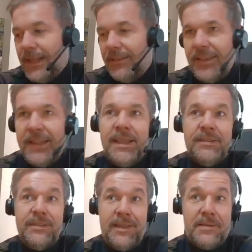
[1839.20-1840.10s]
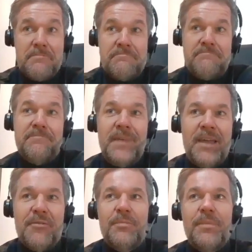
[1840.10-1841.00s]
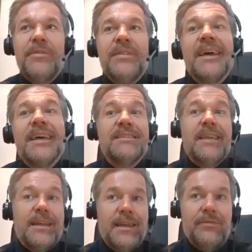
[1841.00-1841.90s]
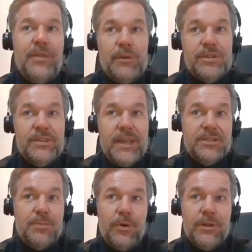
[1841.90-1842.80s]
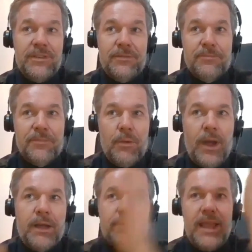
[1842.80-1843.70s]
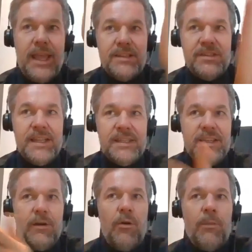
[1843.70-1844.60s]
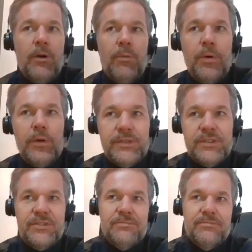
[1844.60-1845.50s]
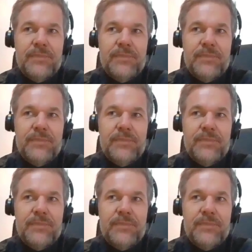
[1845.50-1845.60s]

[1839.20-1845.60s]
in 10 years time, it would be fantastic if there was a dashboard where I could instantly see all my old pots,